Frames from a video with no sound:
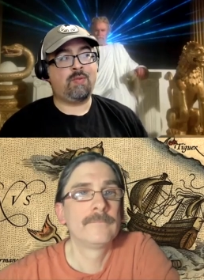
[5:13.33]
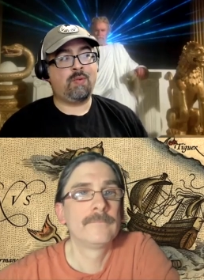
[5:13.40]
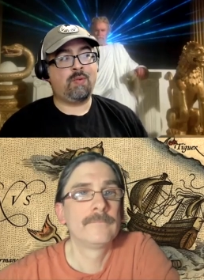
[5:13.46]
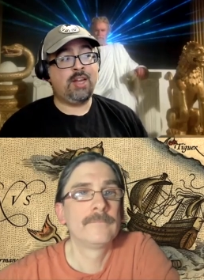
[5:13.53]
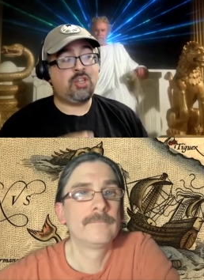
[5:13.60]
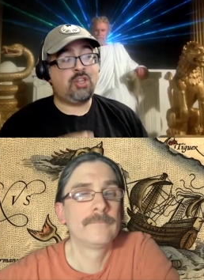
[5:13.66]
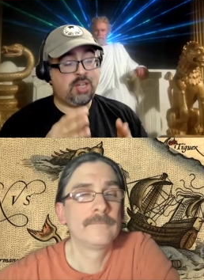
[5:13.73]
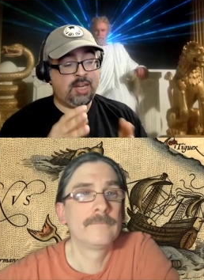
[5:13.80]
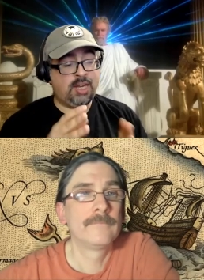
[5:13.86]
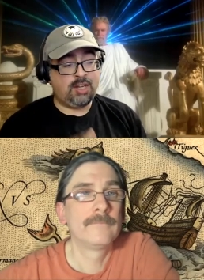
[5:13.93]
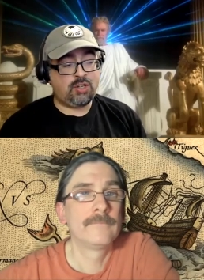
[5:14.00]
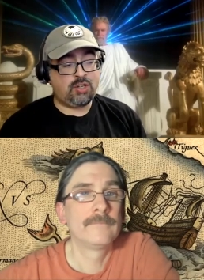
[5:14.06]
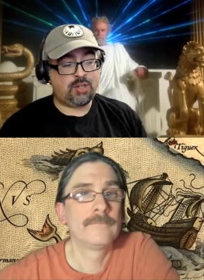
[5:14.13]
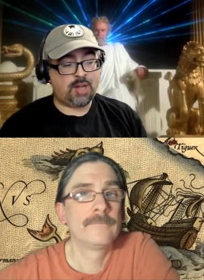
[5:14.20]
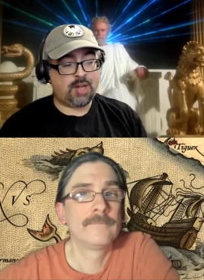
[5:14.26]

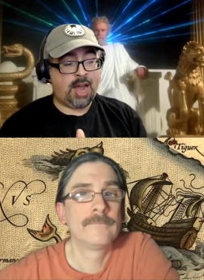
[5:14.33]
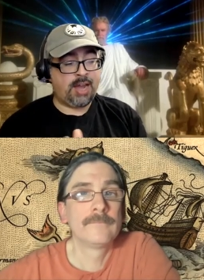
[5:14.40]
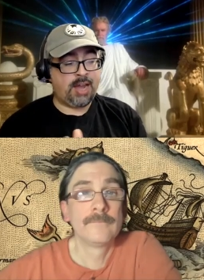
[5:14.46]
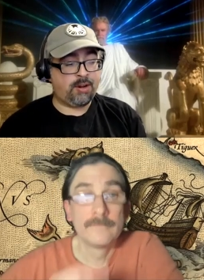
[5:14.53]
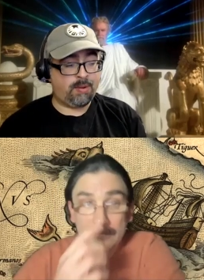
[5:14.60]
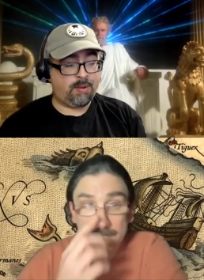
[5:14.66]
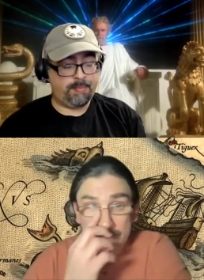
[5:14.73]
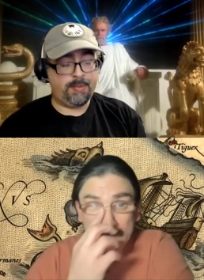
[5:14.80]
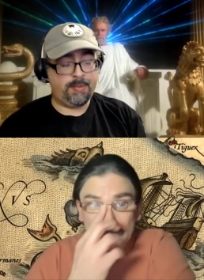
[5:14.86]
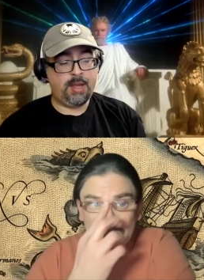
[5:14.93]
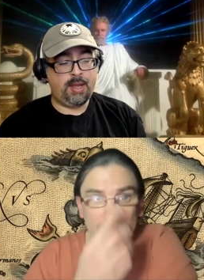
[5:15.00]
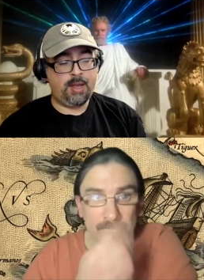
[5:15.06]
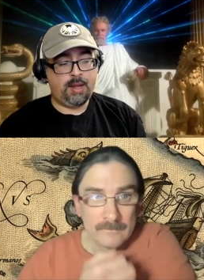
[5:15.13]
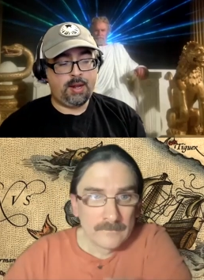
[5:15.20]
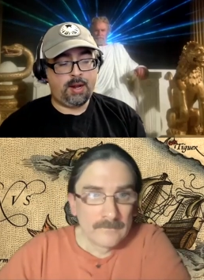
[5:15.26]
Speaker 1: Each item
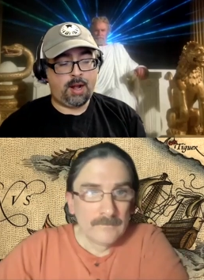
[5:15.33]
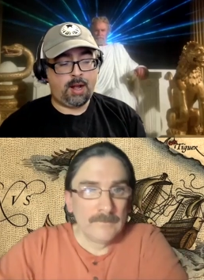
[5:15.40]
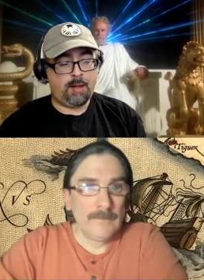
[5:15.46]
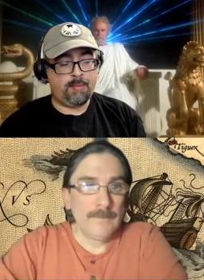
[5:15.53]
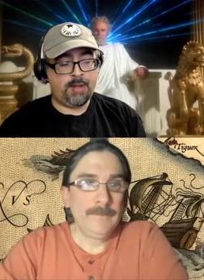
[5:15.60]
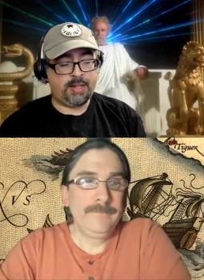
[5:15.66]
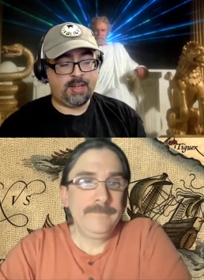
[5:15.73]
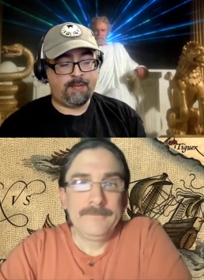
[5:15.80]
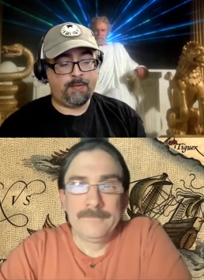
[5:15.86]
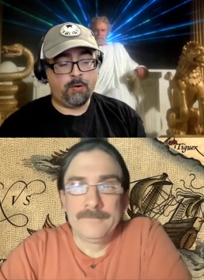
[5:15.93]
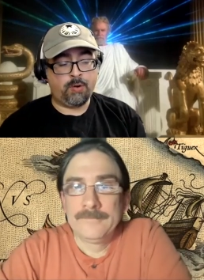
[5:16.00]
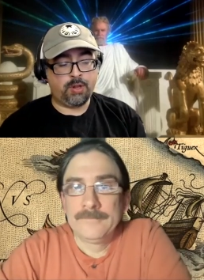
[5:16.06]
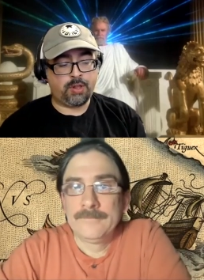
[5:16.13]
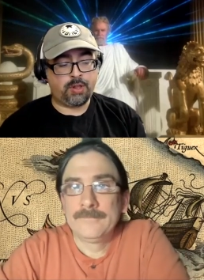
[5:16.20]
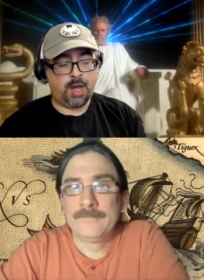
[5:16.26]
that they
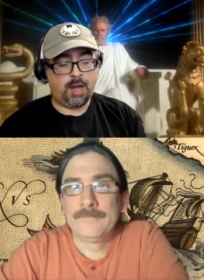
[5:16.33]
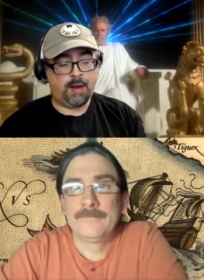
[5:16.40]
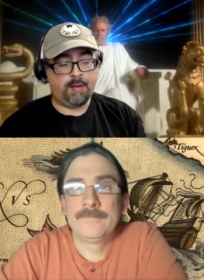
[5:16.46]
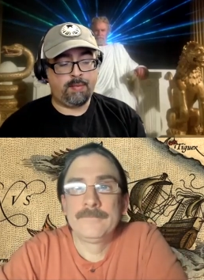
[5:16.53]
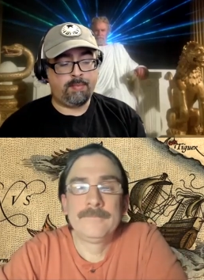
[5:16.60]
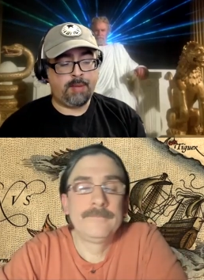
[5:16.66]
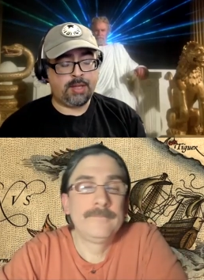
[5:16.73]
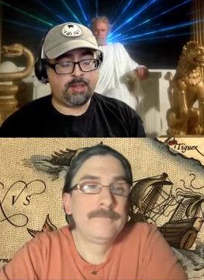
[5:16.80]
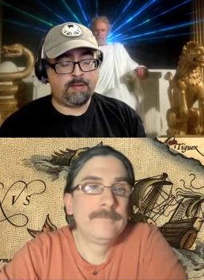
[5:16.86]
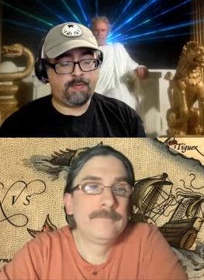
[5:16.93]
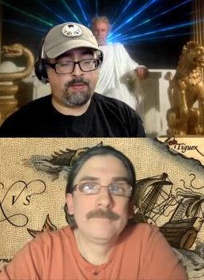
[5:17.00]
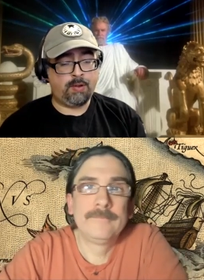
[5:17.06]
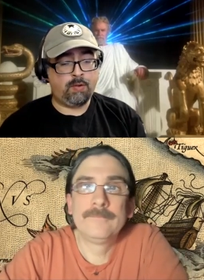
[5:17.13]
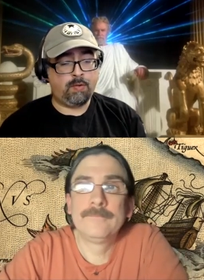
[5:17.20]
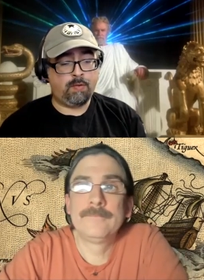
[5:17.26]
focus on makes it
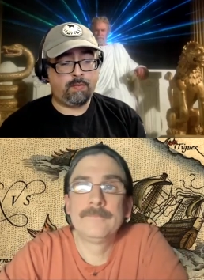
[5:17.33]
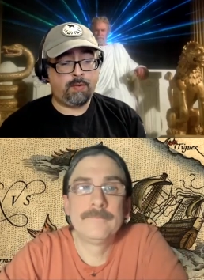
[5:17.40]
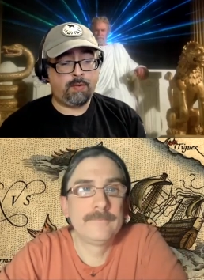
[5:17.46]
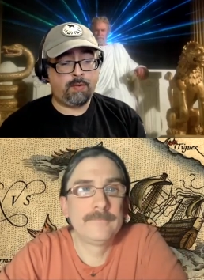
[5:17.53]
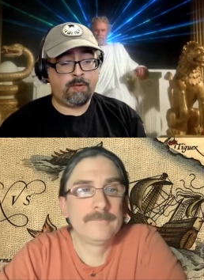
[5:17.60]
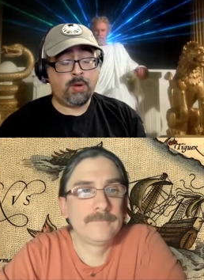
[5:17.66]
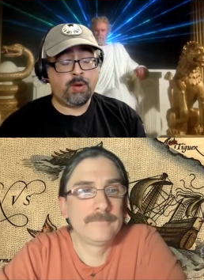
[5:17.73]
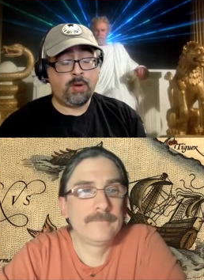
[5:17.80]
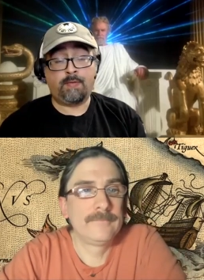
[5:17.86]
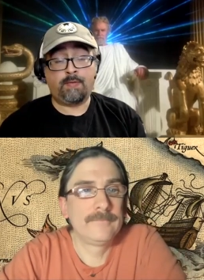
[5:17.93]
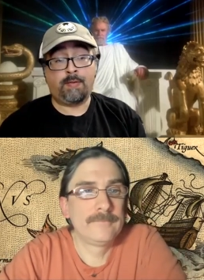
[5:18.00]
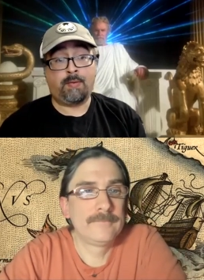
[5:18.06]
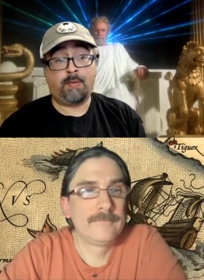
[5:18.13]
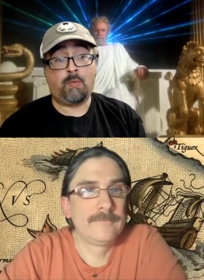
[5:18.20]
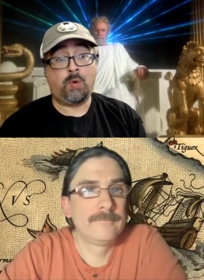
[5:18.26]
feel very different
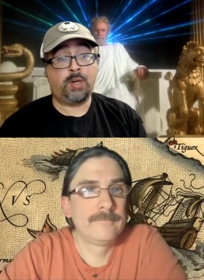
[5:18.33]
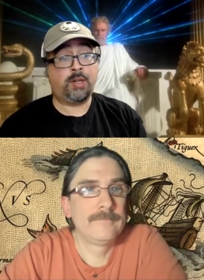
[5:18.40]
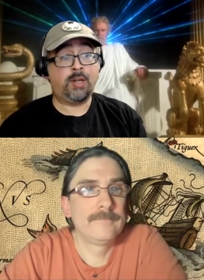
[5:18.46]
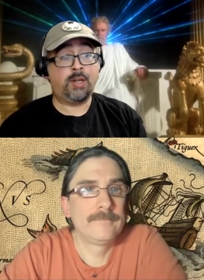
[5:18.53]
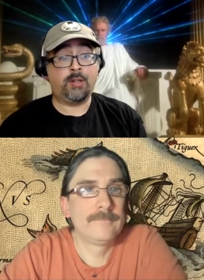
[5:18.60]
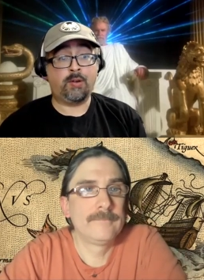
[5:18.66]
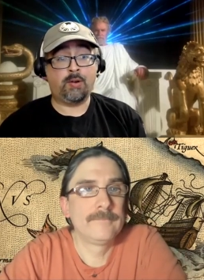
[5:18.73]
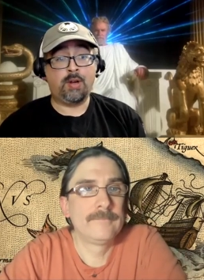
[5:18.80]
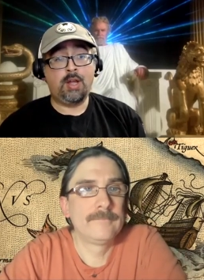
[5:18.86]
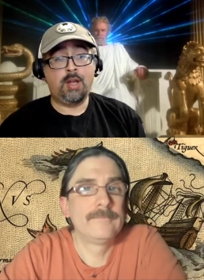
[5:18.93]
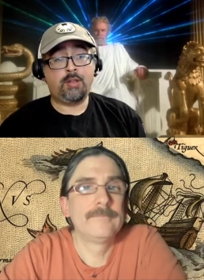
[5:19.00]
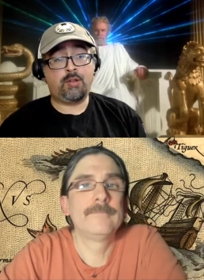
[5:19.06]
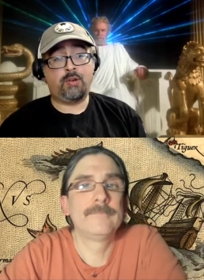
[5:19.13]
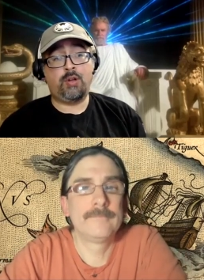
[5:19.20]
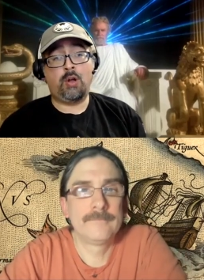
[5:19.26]
from one another. So
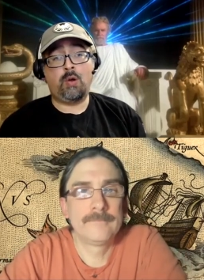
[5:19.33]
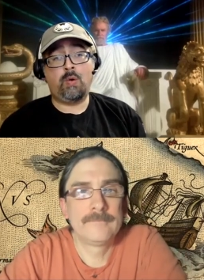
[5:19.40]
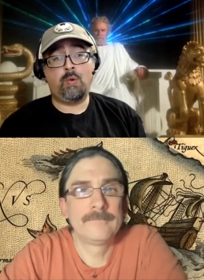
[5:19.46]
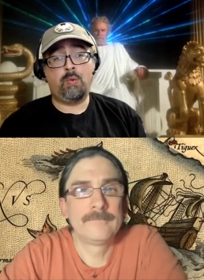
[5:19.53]
not